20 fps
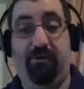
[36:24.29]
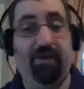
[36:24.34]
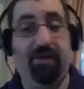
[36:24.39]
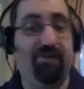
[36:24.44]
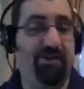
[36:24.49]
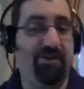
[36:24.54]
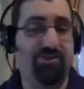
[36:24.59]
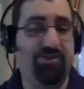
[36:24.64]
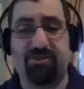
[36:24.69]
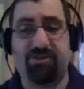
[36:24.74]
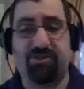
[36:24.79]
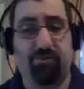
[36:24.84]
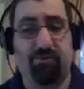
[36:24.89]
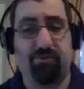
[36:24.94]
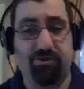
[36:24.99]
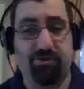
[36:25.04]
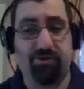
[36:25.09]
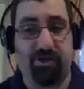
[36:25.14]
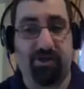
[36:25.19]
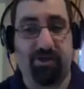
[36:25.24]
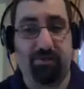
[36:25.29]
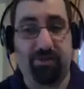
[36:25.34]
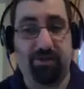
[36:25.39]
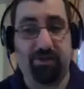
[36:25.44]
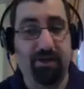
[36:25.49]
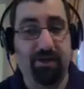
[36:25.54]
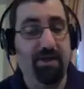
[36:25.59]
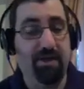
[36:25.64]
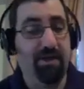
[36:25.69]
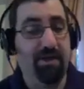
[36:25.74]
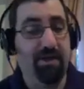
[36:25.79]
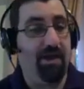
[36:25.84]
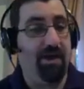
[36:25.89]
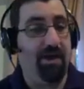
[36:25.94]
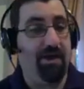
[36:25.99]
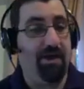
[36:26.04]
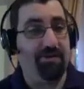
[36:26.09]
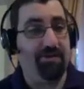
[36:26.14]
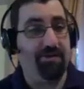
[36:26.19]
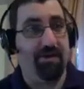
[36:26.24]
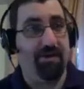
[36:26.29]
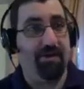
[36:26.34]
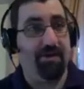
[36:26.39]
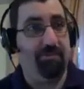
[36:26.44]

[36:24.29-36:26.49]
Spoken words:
and that's just a Word document. And